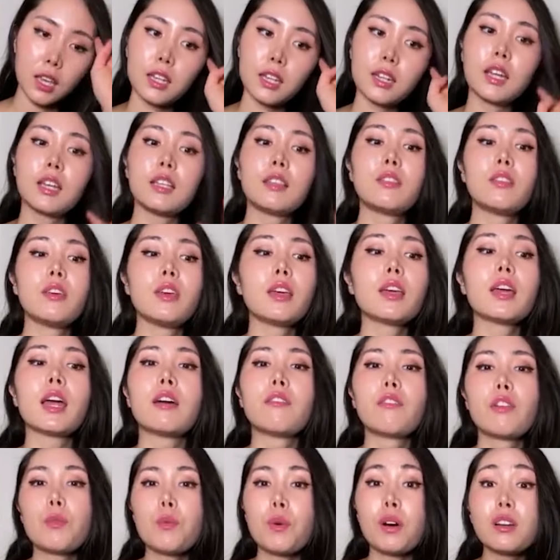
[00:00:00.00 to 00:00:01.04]
And I think
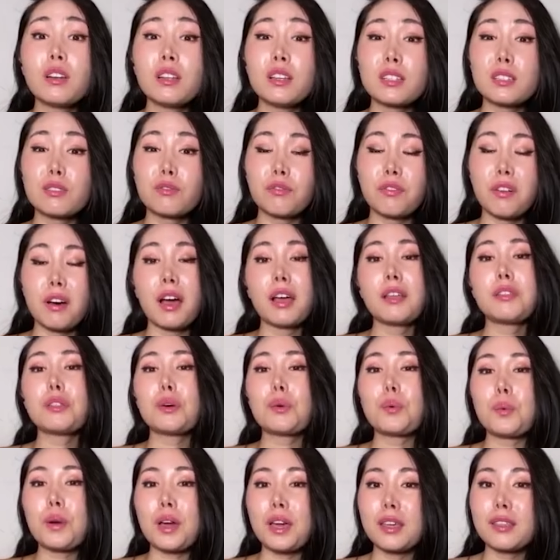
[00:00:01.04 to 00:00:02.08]
everyone is fine
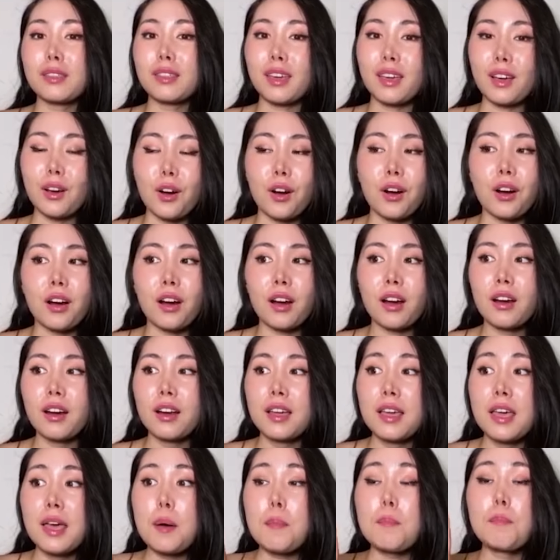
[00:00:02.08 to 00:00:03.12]
the way they are,
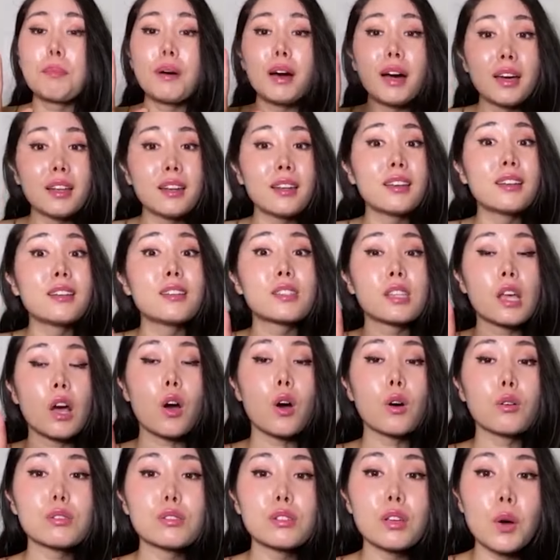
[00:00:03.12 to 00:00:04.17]
but it is
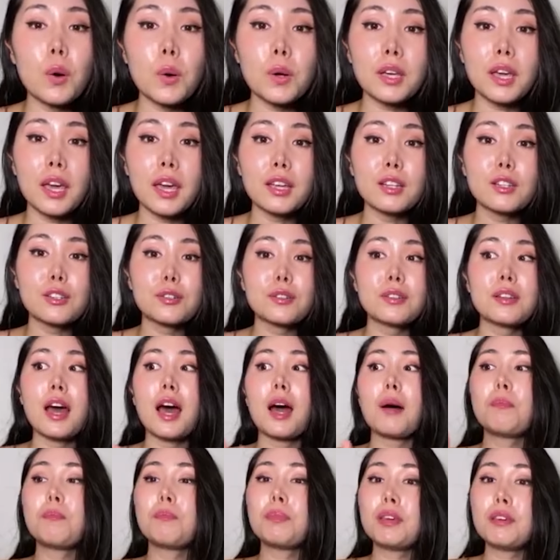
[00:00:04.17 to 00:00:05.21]
also okay to
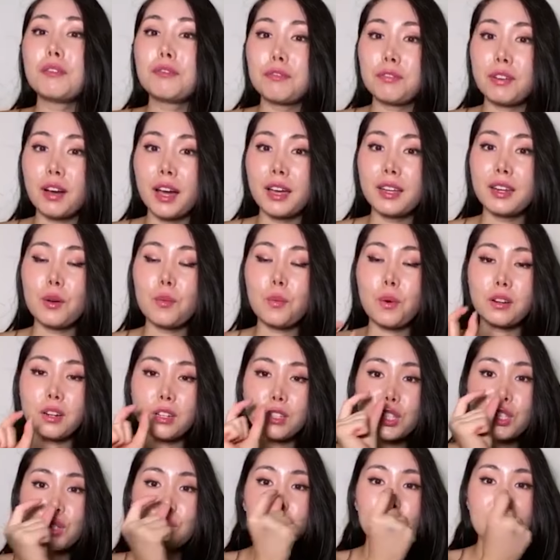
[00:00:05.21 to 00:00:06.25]
not be fine and want
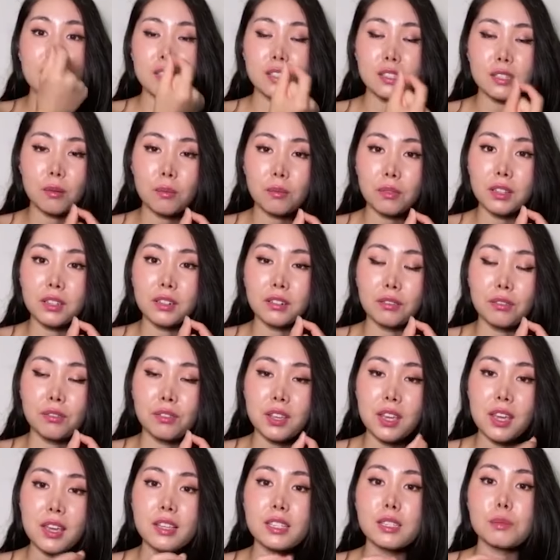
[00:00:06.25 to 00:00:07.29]
to tweak some little
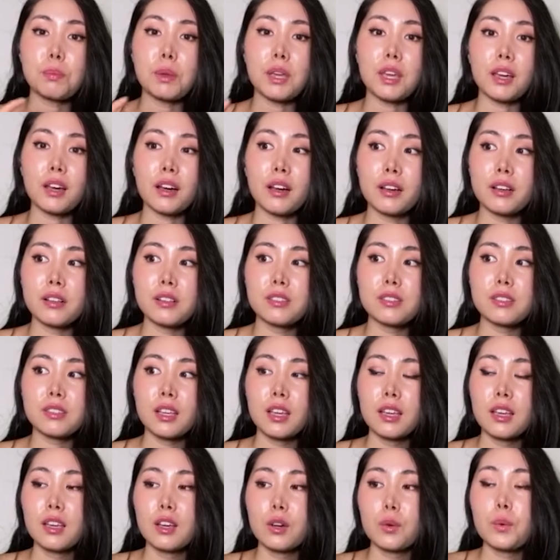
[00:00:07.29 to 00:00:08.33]
things
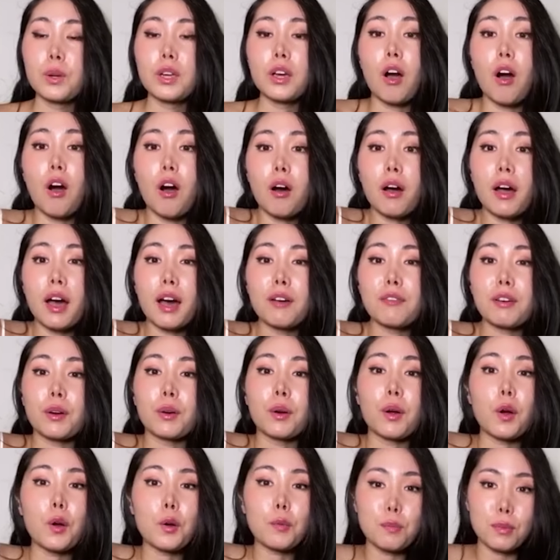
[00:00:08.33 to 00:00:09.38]
because we all have
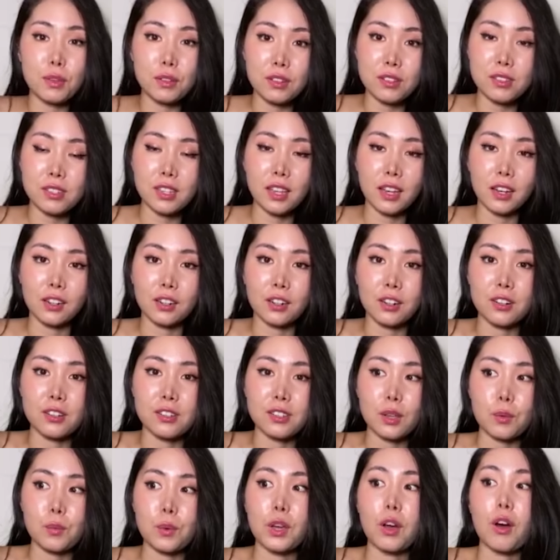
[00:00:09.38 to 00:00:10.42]
our own beauty
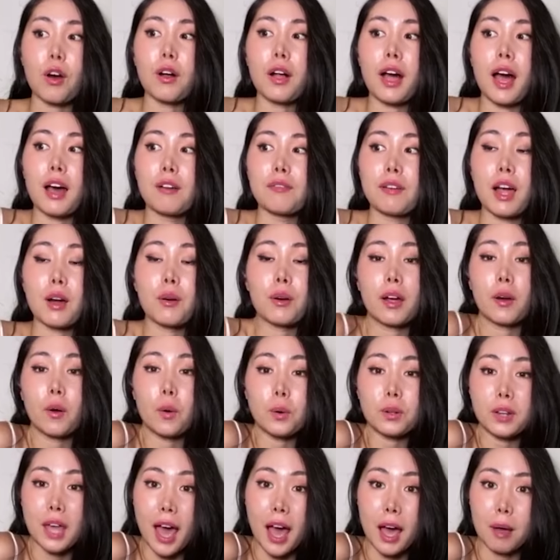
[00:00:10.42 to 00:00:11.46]
standards and we all have our
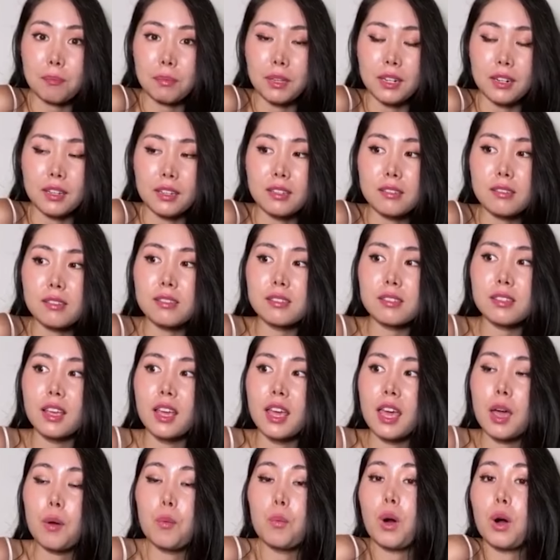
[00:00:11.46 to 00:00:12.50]
own happiness
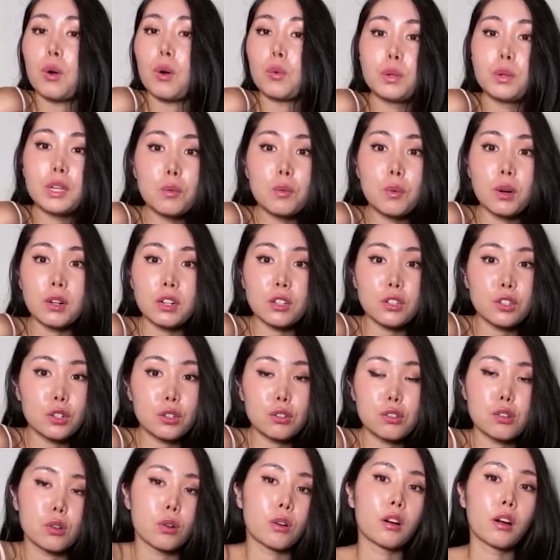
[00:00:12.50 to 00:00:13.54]
and what we want to
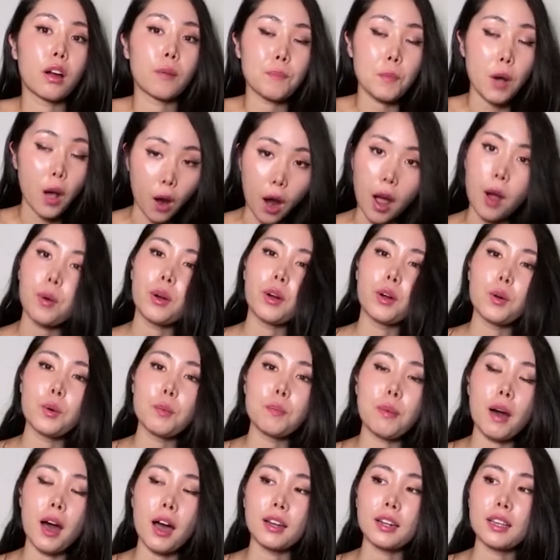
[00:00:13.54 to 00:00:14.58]
do to our, our
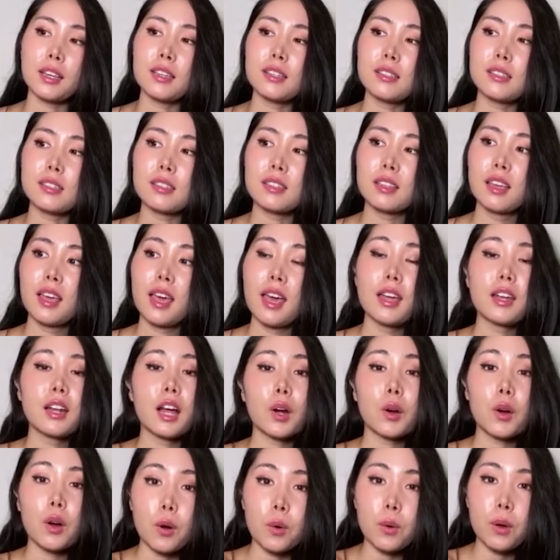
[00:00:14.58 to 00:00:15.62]
own bodies and
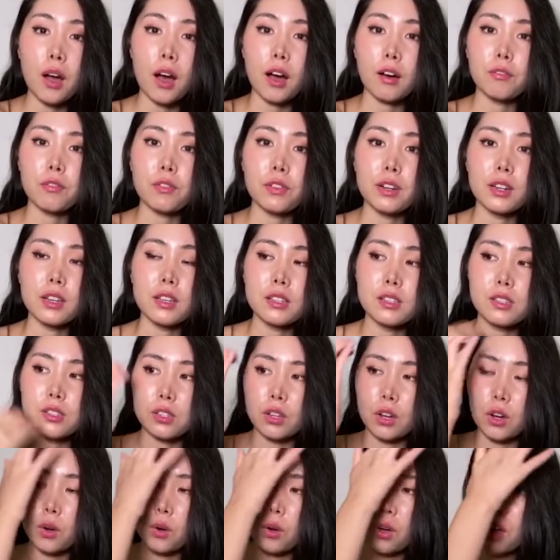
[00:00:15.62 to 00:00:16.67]
our own confidence.
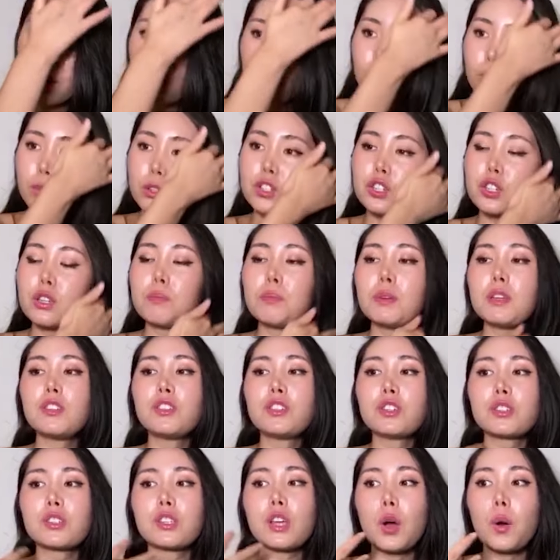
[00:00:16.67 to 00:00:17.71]
So we should be
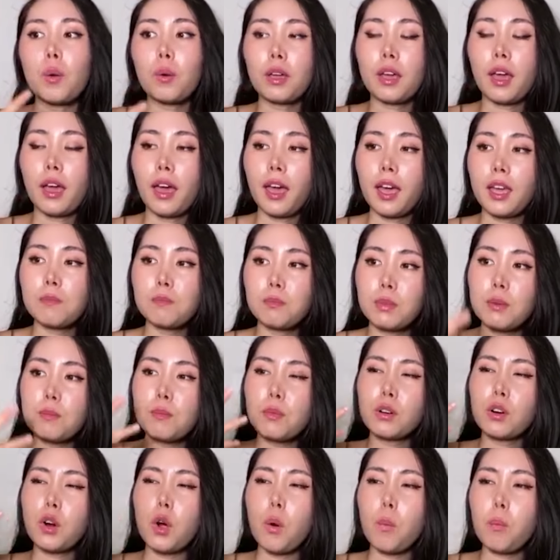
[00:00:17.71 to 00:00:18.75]
just okay and be
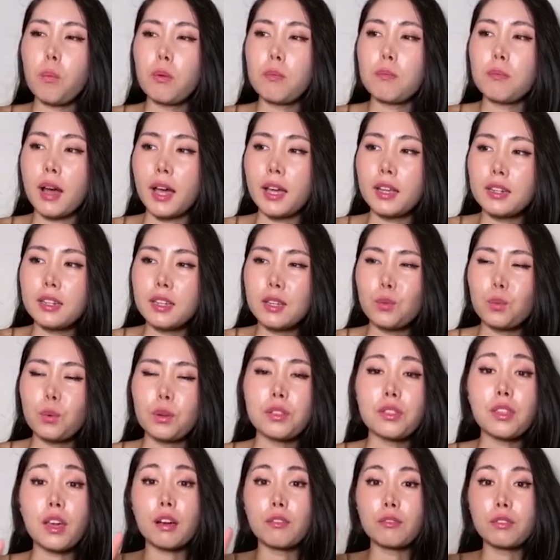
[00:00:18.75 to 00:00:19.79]
more open-minded
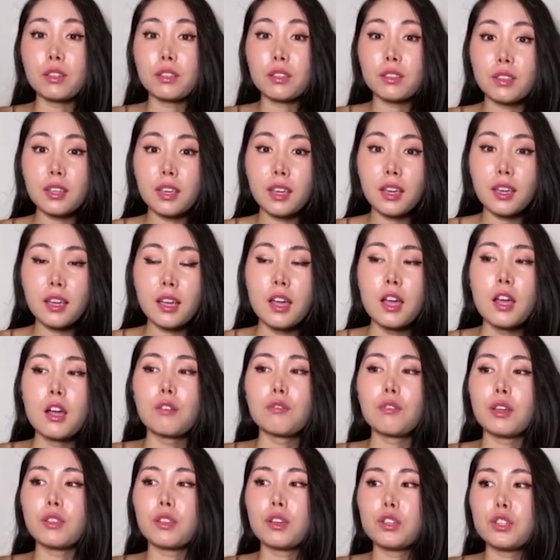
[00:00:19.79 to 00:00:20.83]
with everything
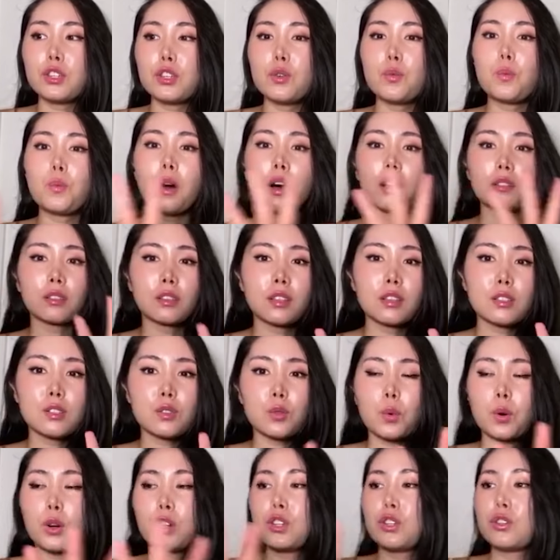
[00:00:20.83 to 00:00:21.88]
whether you want
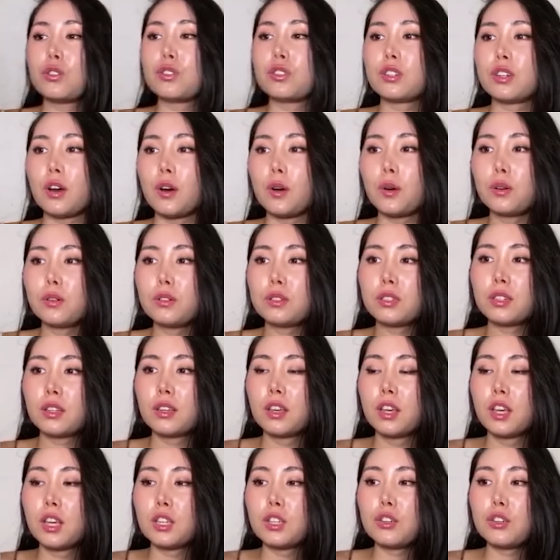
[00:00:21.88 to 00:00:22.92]
this or you don't
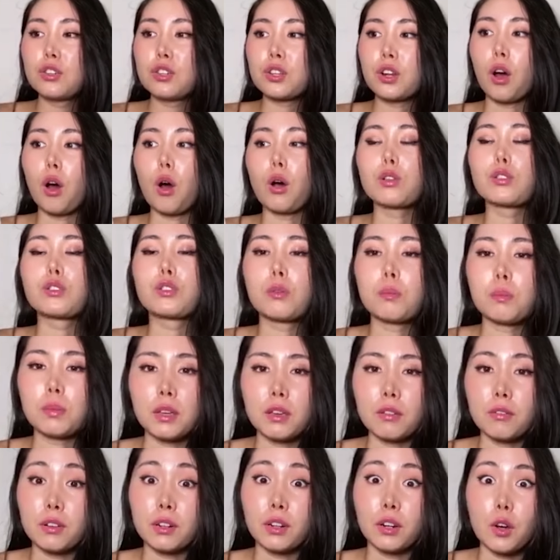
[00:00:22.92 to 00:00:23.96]
you should also
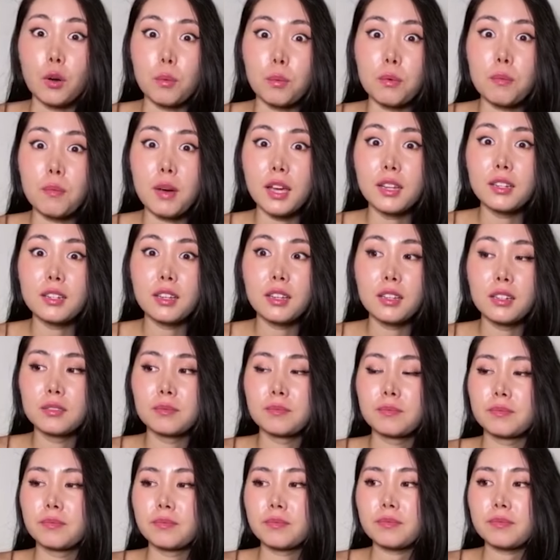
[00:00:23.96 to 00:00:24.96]
be very open-minded